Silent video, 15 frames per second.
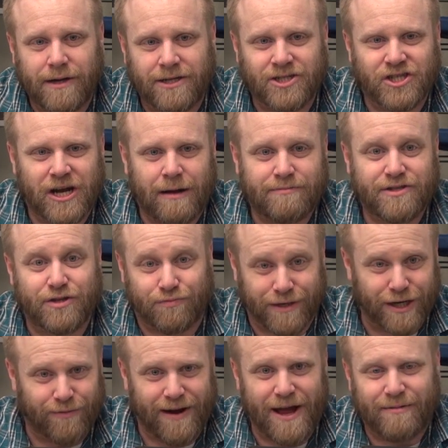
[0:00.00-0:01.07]
Gun Shop's
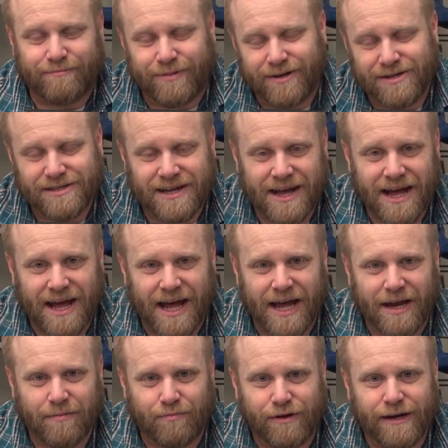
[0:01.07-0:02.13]
3-round burst,
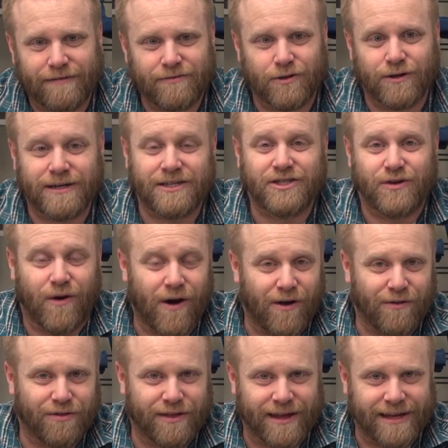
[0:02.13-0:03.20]
a brief look into
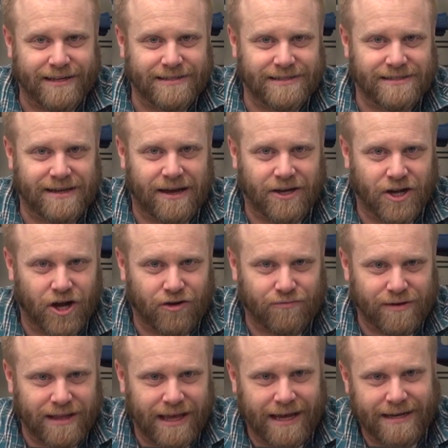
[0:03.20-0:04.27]
all things gun
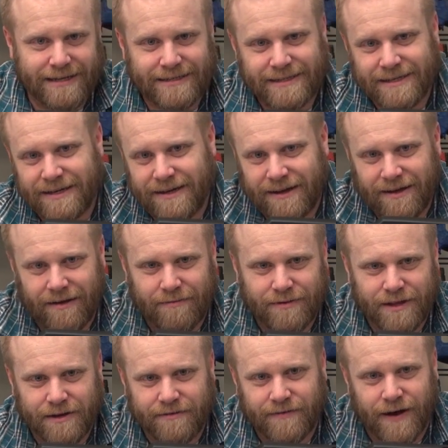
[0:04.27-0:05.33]
related
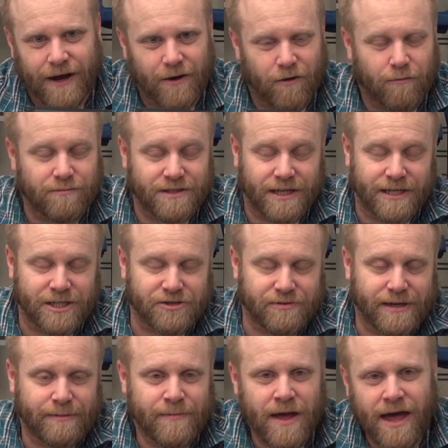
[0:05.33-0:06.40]
within the firearms
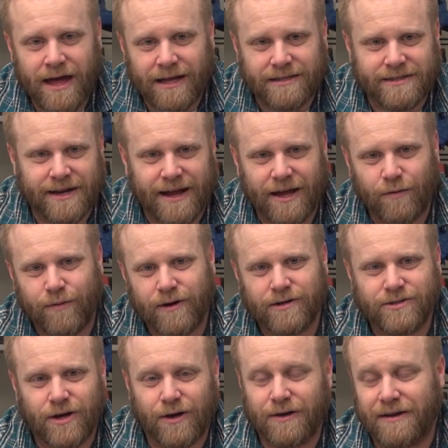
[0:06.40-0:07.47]
industry. Today
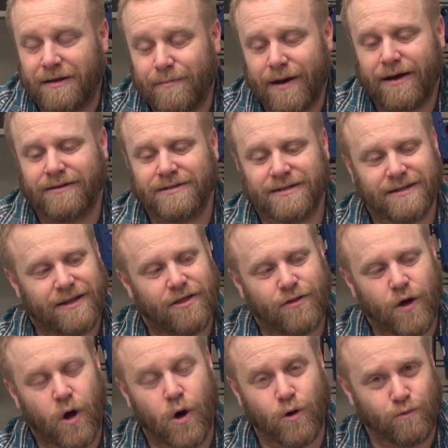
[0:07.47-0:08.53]
we're talking about
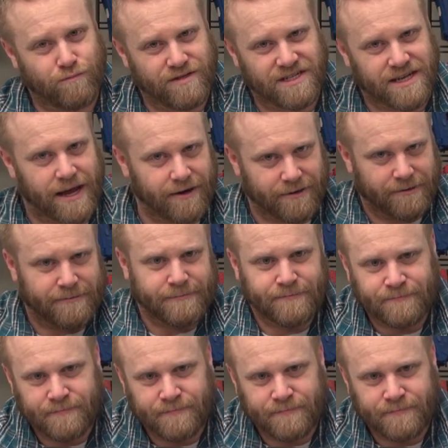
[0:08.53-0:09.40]
the Homesteader.